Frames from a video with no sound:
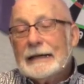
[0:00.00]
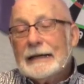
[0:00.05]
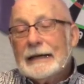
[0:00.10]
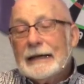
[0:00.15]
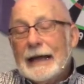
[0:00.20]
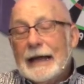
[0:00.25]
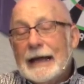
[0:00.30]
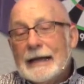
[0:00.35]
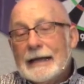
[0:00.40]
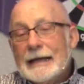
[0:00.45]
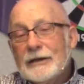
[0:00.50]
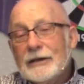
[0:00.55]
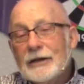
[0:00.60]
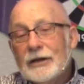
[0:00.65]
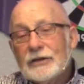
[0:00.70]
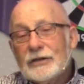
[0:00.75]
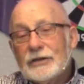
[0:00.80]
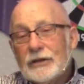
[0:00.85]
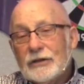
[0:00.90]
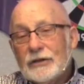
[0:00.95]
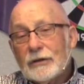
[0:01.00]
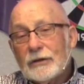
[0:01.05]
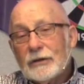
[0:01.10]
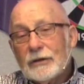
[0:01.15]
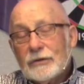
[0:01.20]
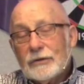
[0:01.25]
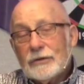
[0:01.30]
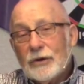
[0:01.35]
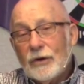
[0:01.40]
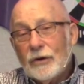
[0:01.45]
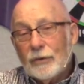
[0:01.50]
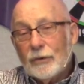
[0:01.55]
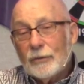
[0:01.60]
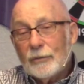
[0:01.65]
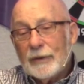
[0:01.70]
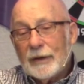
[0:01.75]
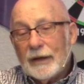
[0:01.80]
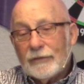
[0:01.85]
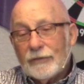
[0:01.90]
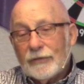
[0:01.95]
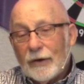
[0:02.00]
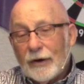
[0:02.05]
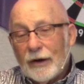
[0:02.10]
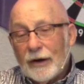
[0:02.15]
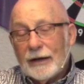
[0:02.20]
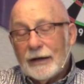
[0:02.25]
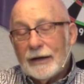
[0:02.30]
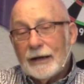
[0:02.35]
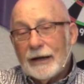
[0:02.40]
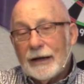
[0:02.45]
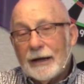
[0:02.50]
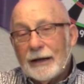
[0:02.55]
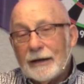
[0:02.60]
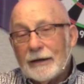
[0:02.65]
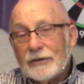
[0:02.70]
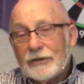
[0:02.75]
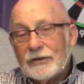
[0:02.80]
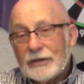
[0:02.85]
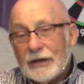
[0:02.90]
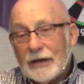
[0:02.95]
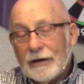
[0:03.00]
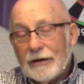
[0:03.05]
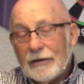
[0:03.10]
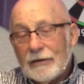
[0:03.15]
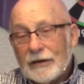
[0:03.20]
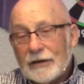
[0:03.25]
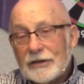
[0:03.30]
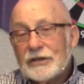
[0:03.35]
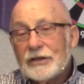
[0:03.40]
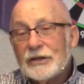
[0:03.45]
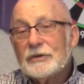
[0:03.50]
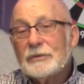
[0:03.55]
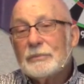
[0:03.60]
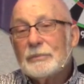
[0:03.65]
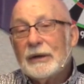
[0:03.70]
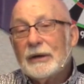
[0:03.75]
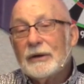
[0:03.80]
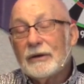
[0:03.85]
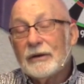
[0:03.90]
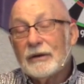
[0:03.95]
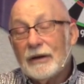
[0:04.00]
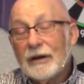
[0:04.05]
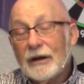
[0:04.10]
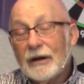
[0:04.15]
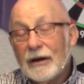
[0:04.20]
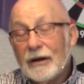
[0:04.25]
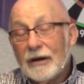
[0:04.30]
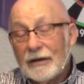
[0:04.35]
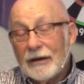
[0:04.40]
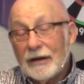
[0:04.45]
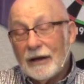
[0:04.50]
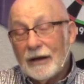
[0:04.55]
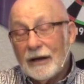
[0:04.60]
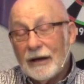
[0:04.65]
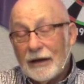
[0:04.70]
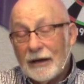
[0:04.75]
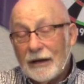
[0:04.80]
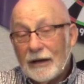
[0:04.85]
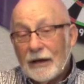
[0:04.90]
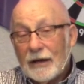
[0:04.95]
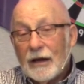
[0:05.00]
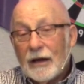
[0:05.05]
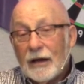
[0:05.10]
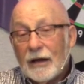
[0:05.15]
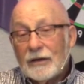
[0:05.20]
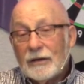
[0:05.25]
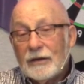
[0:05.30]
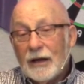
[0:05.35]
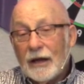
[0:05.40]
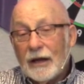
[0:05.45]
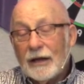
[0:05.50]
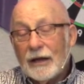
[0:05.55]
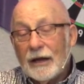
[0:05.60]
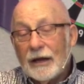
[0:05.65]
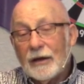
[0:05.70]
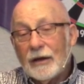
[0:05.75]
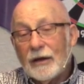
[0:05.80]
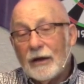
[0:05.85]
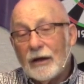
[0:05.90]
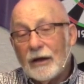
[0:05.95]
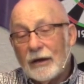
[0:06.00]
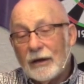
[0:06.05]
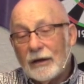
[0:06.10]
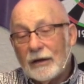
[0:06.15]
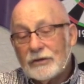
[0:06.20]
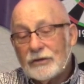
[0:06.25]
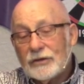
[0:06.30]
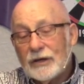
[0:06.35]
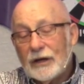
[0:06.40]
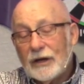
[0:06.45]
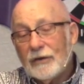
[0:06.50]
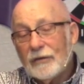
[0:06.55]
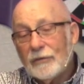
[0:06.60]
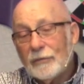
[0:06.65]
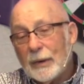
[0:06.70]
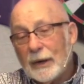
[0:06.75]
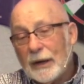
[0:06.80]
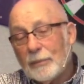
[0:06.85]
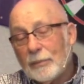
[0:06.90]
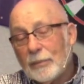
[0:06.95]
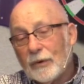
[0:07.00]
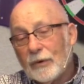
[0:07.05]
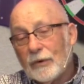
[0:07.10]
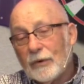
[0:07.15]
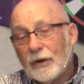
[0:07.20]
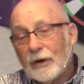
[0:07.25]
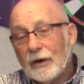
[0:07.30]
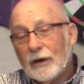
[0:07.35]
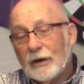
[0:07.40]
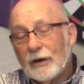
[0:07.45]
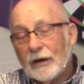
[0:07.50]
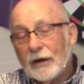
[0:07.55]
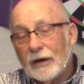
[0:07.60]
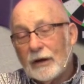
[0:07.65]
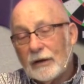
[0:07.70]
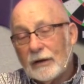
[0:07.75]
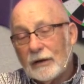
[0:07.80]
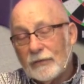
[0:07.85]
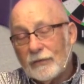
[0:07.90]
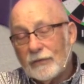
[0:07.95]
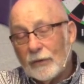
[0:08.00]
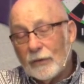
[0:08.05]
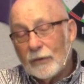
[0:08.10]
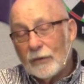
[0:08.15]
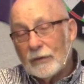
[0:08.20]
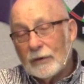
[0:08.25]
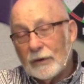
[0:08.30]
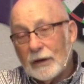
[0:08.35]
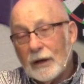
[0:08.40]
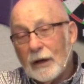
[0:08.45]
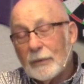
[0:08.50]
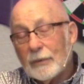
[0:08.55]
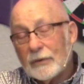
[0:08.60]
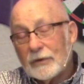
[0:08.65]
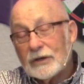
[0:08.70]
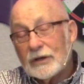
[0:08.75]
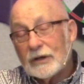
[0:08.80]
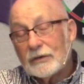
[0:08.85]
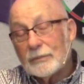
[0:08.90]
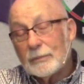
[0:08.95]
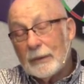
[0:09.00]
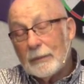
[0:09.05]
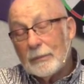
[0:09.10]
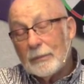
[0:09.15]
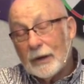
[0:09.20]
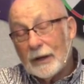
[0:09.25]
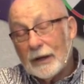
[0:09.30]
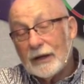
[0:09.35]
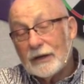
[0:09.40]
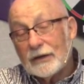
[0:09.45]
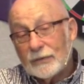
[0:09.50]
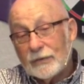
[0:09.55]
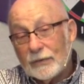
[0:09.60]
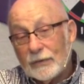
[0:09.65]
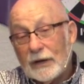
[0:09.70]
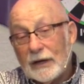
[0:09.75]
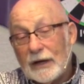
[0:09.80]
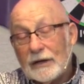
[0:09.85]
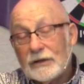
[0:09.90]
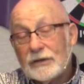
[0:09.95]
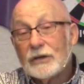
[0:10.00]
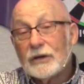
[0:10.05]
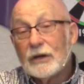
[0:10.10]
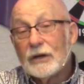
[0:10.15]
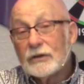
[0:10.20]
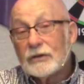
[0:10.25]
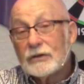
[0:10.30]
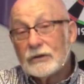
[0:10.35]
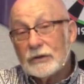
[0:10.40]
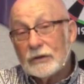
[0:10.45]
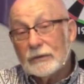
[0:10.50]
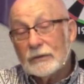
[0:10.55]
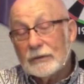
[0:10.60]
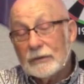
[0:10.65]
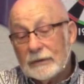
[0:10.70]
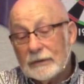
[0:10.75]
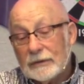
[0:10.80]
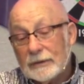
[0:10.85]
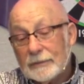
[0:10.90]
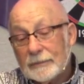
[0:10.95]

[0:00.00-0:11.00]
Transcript: And she took those home that Friday, and Saturday she spent her entire day taking a sheet of paper, for a couple of sheets of paper, I guess, for each student.